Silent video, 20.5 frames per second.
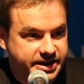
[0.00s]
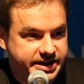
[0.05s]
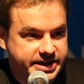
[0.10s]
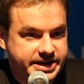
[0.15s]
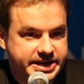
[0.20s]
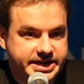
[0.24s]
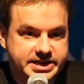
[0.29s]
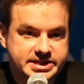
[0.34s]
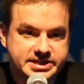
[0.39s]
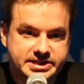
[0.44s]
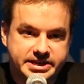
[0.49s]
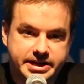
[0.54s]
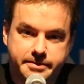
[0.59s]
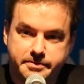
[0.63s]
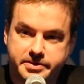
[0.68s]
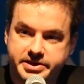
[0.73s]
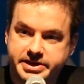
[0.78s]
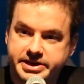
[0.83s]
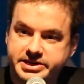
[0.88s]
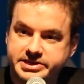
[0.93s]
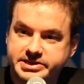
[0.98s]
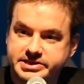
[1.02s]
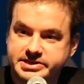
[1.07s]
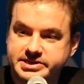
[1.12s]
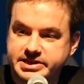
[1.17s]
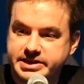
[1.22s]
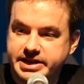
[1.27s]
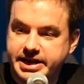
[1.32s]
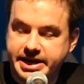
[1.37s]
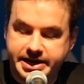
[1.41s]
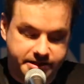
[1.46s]
hotkeys, and applications
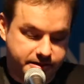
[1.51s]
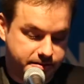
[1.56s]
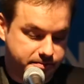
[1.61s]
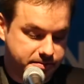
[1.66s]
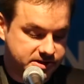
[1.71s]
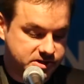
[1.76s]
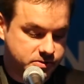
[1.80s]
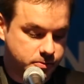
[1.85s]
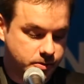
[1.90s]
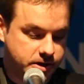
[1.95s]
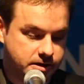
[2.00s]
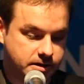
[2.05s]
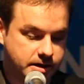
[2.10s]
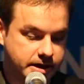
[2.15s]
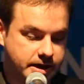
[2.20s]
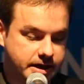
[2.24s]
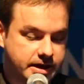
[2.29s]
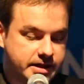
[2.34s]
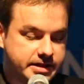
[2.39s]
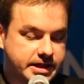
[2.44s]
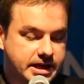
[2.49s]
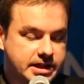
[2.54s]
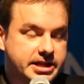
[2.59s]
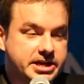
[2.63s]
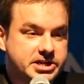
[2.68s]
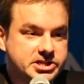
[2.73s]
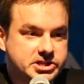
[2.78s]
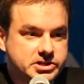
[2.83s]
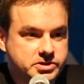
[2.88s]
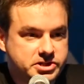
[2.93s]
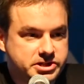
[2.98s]
can add them as well, that
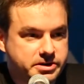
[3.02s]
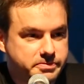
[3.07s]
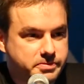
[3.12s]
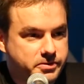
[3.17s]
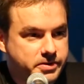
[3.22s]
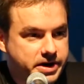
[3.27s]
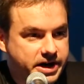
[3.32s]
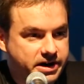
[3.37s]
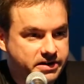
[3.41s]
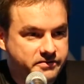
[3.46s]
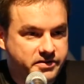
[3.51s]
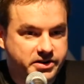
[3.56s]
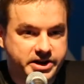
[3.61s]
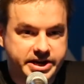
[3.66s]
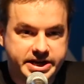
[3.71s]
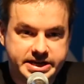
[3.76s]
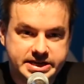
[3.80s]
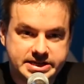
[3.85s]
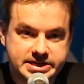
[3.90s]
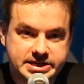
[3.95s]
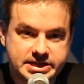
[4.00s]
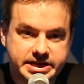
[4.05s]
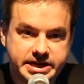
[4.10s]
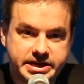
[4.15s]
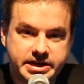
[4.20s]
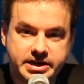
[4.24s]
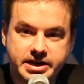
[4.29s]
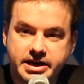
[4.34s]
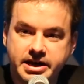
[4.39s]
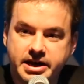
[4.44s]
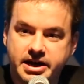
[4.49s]
let you jump around very
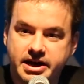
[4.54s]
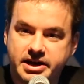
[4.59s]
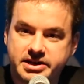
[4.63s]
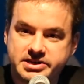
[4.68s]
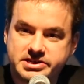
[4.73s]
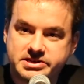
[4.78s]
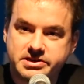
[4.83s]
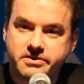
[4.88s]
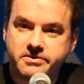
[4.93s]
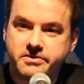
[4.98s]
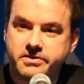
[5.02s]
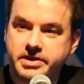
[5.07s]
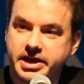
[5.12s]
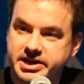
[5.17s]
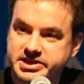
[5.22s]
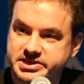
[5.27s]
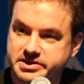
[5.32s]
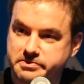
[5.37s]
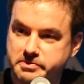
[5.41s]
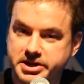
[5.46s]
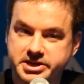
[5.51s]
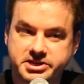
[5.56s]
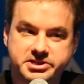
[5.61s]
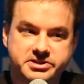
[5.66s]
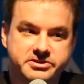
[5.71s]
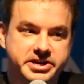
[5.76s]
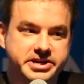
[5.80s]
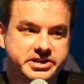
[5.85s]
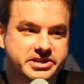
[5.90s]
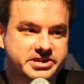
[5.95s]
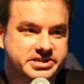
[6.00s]
easily. So as
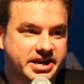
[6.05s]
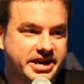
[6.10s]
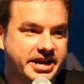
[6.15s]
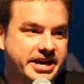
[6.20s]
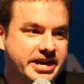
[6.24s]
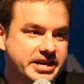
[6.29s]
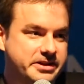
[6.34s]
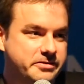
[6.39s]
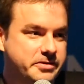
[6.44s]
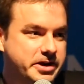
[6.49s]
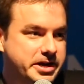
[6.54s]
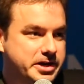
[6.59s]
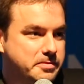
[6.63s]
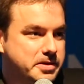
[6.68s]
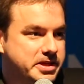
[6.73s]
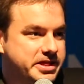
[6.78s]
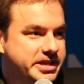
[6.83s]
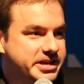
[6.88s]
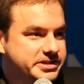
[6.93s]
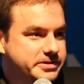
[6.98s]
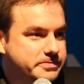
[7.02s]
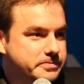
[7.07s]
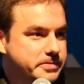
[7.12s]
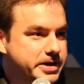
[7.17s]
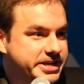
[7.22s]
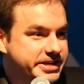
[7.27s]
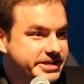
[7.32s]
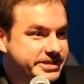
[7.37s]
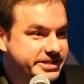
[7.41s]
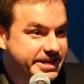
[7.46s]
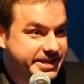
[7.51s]
administrators, I highly recommend that you
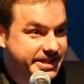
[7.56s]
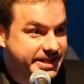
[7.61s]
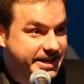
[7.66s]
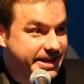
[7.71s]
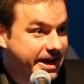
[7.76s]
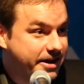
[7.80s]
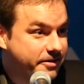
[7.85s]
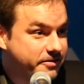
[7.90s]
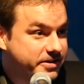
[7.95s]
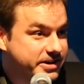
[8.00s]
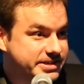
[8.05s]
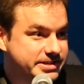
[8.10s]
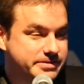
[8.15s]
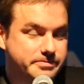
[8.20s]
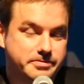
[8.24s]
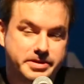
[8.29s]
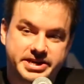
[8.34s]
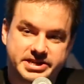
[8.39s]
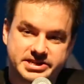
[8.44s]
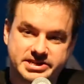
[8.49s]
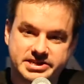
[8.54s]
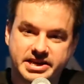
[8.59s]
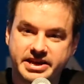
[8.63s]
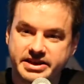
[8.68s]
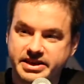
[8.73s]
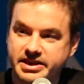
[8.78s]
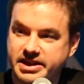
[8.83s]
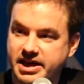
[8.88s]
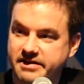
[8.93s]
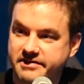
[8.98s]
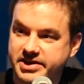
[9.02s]
might check that out, because it makes
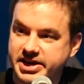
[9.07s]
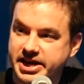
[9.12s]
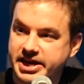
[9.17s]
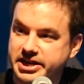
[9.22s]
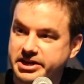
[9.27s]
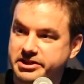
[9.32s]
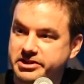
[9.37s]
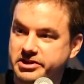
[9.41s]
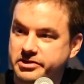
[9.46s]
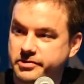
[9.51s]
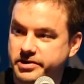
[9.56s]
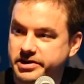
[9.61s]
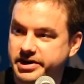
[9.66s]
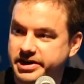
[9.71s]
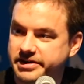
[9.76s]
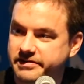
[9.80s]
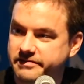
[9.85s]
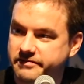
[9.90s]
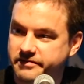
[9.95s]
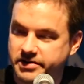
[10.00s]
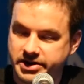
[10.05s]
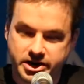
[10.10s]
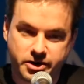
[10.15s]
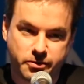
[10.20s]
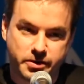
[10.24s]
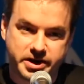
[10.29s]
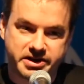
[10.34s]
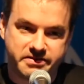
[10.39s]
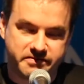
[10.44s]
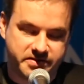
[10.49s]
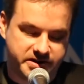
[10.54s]
navigating the UI very
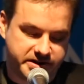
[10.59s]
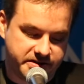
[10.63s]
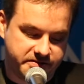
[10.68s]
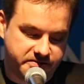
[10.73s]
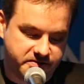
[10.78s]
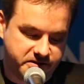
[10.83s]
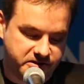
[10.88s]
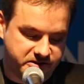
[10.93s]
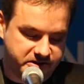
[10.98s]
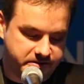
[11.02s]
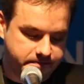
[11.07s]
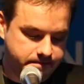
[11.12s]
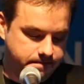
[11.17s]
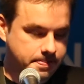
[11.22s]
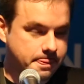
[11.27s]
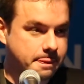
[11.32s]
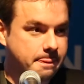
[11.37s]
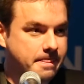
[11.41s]
quick and very efficient.